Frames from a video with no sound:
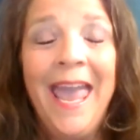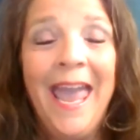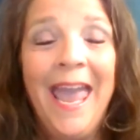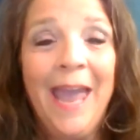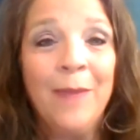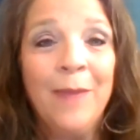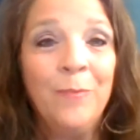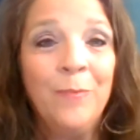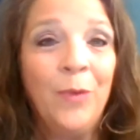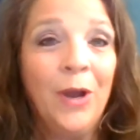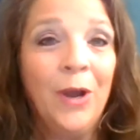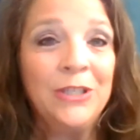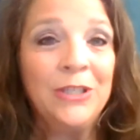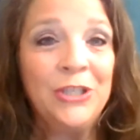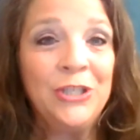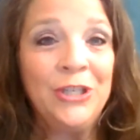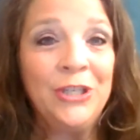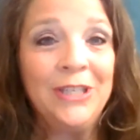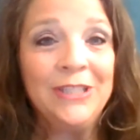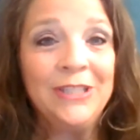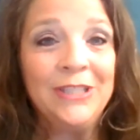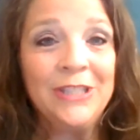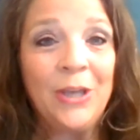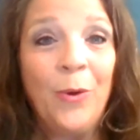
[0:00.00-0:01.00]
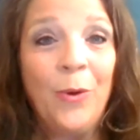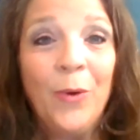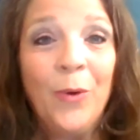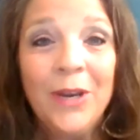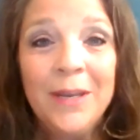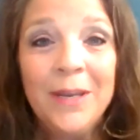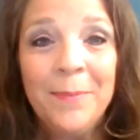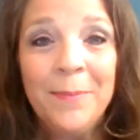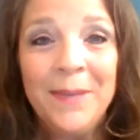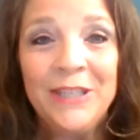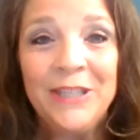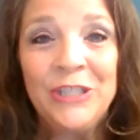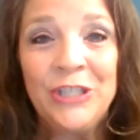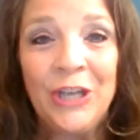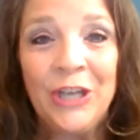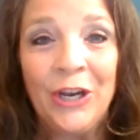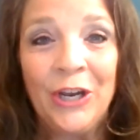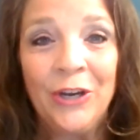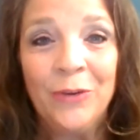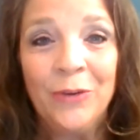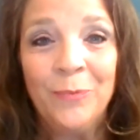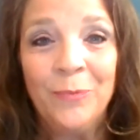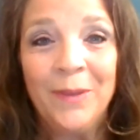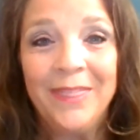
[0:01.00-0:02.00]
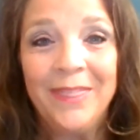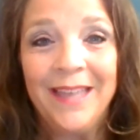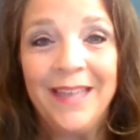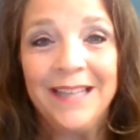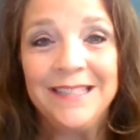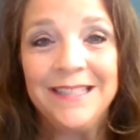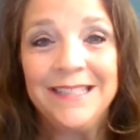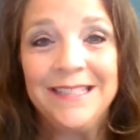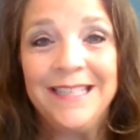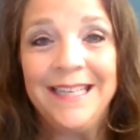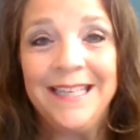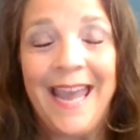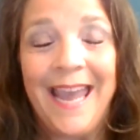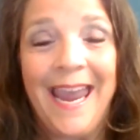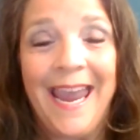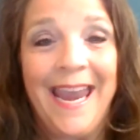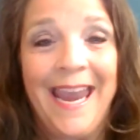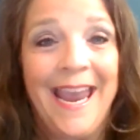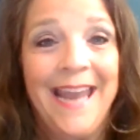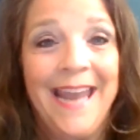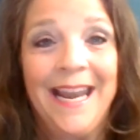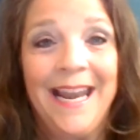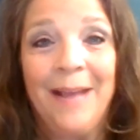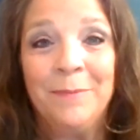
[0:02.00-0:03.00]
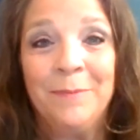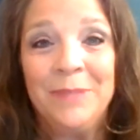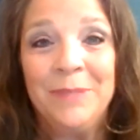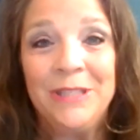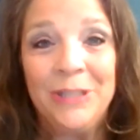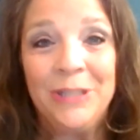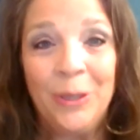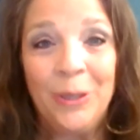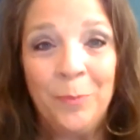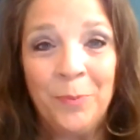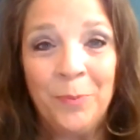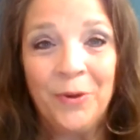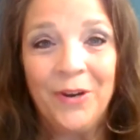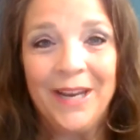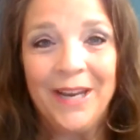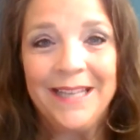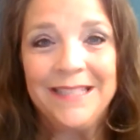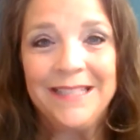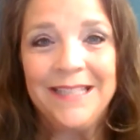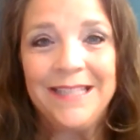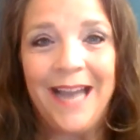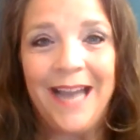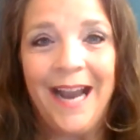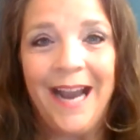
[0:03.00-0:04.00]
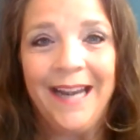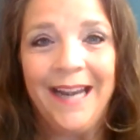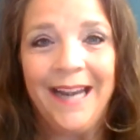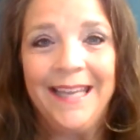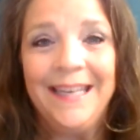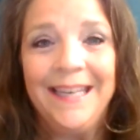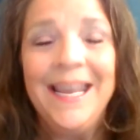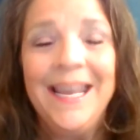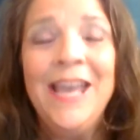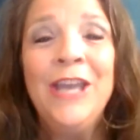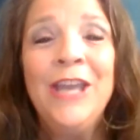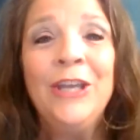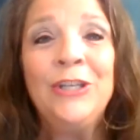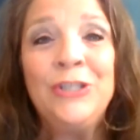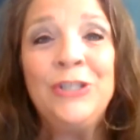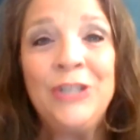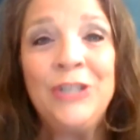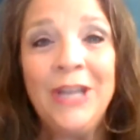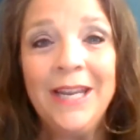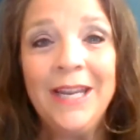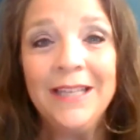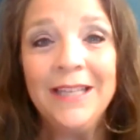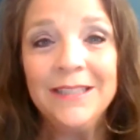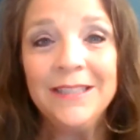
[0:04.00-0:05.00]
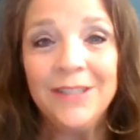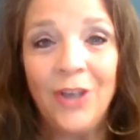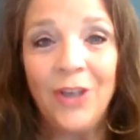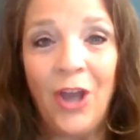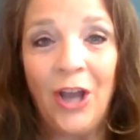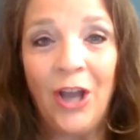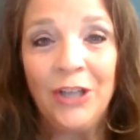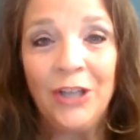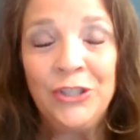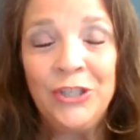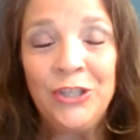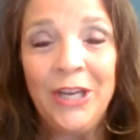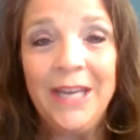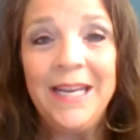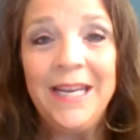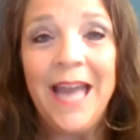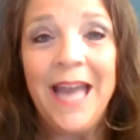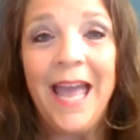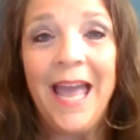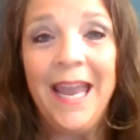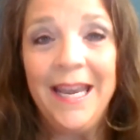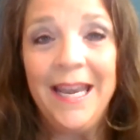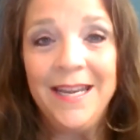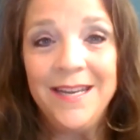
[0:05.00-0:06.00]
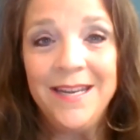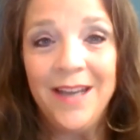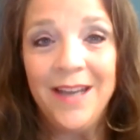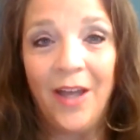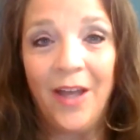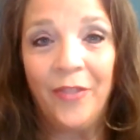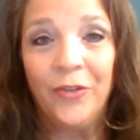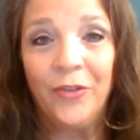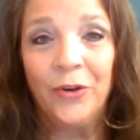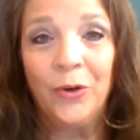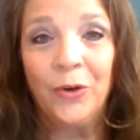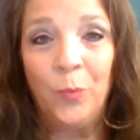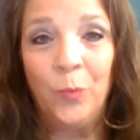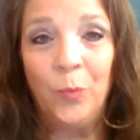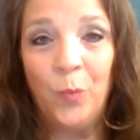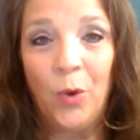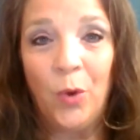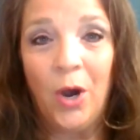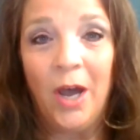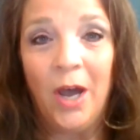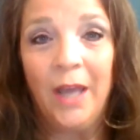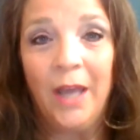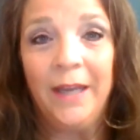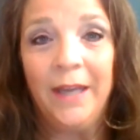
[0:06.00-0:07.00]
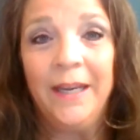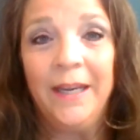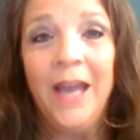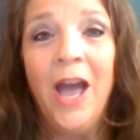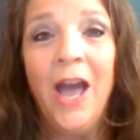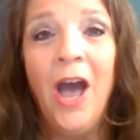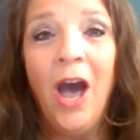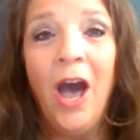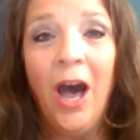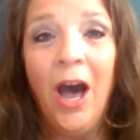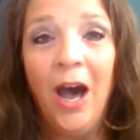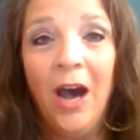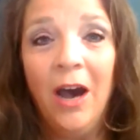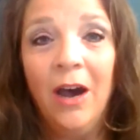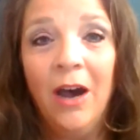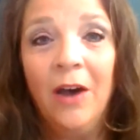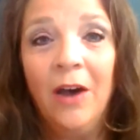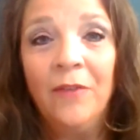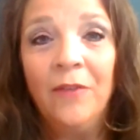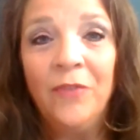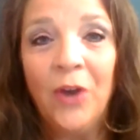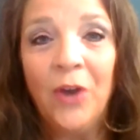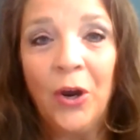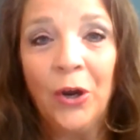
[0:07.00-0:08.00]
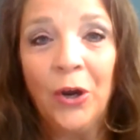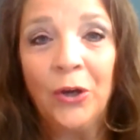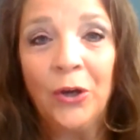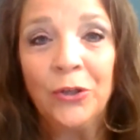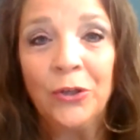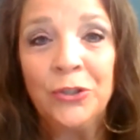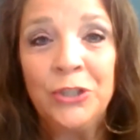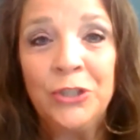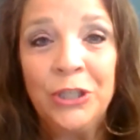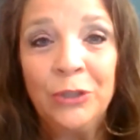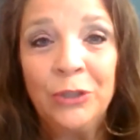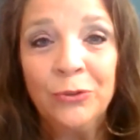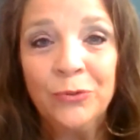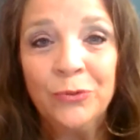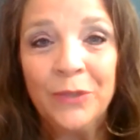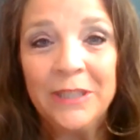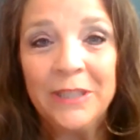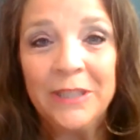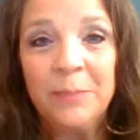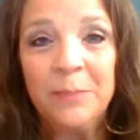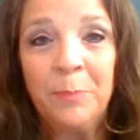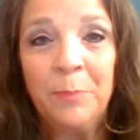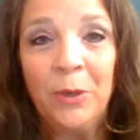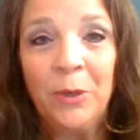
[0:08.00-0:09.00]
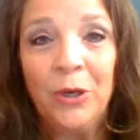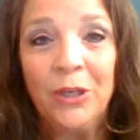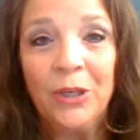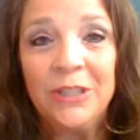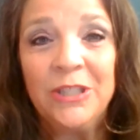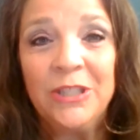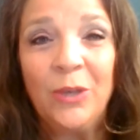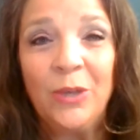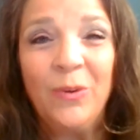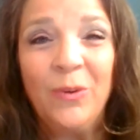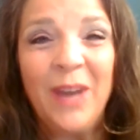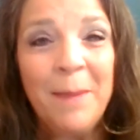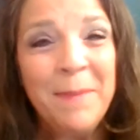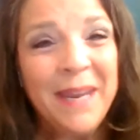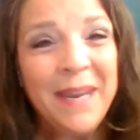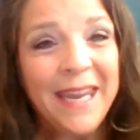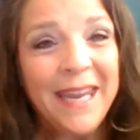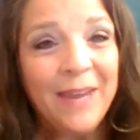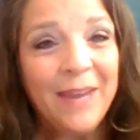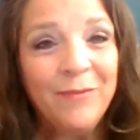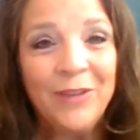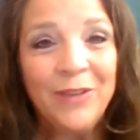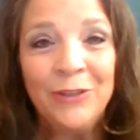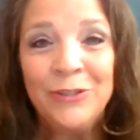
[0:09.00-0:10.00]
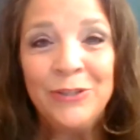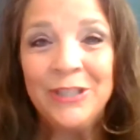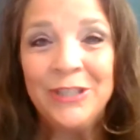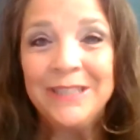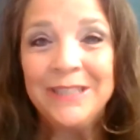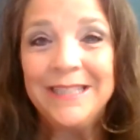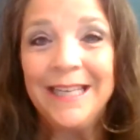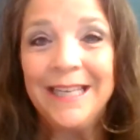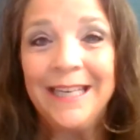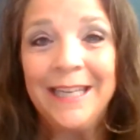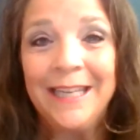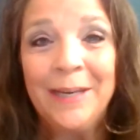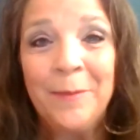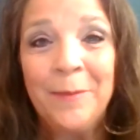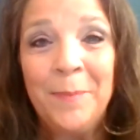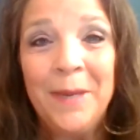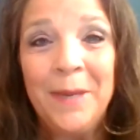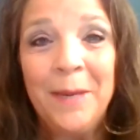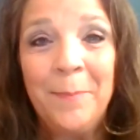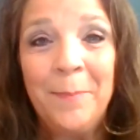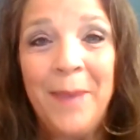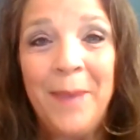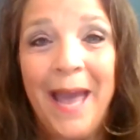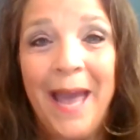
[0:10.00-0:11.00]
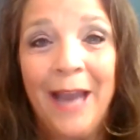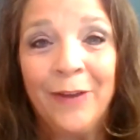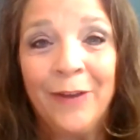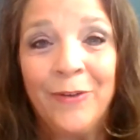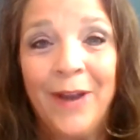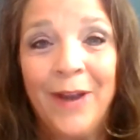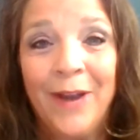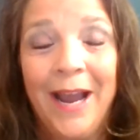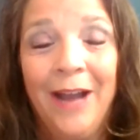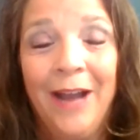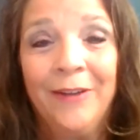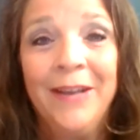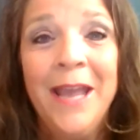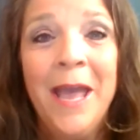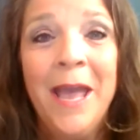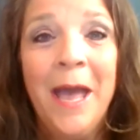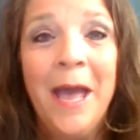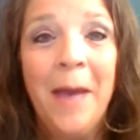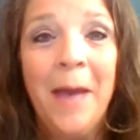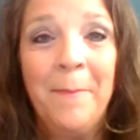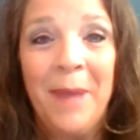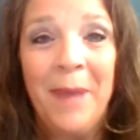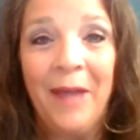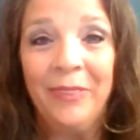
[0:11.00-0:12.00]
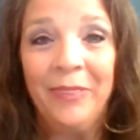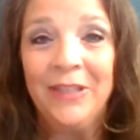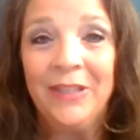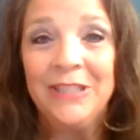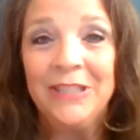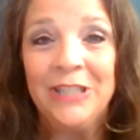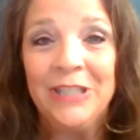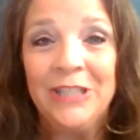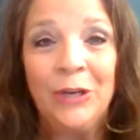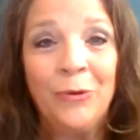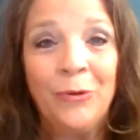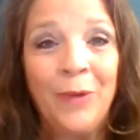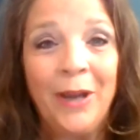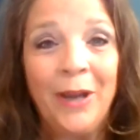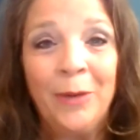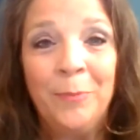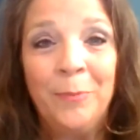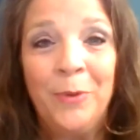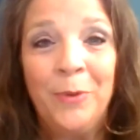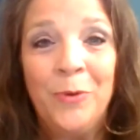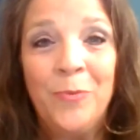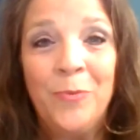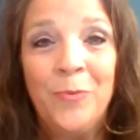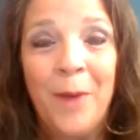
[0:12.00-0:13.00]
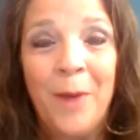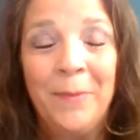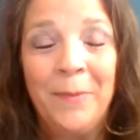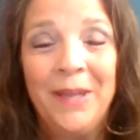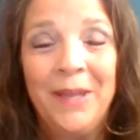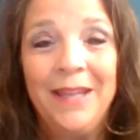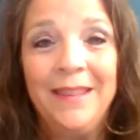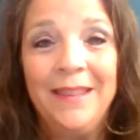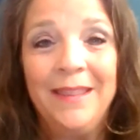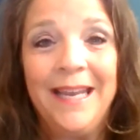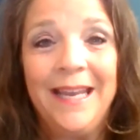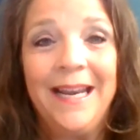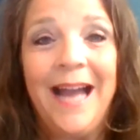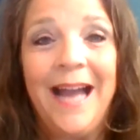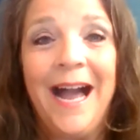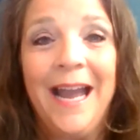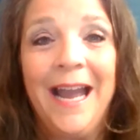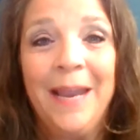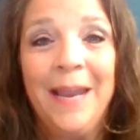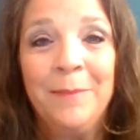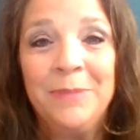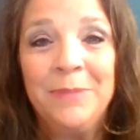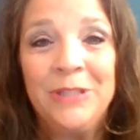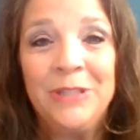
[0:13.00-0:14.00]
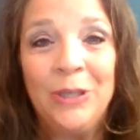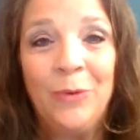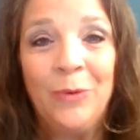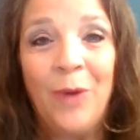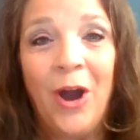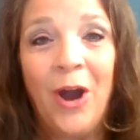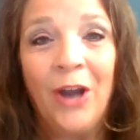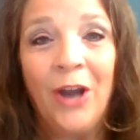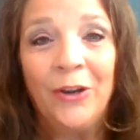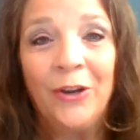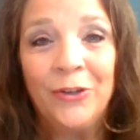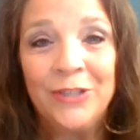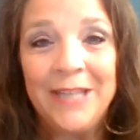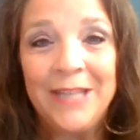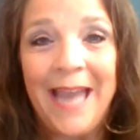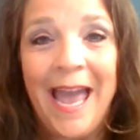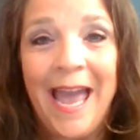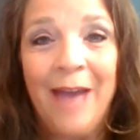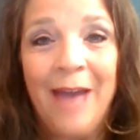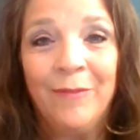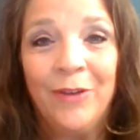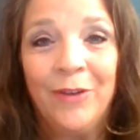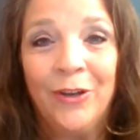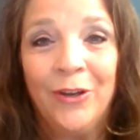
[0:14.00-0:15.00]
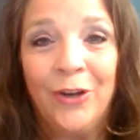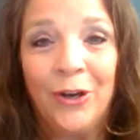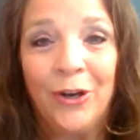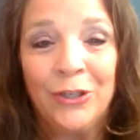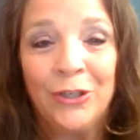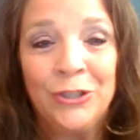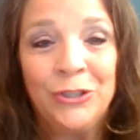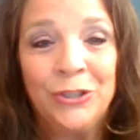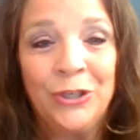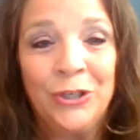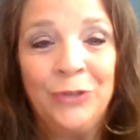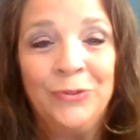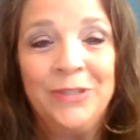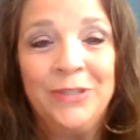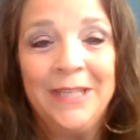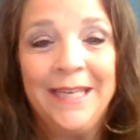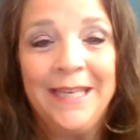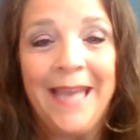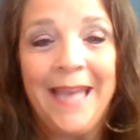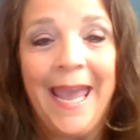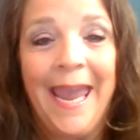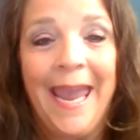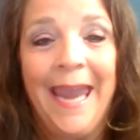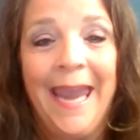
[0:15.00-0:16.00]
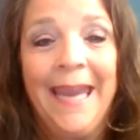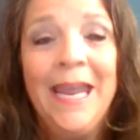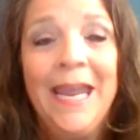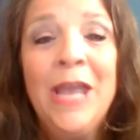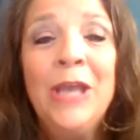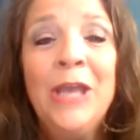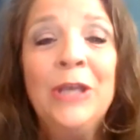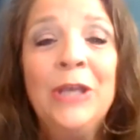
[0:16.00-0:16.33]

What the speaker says: And what she's going to be sharing with us today, and I'm super excited, she is launching another one of her children's books. So let me give you just a little bit of background about this incredible woman that I am so honored to have on our show today.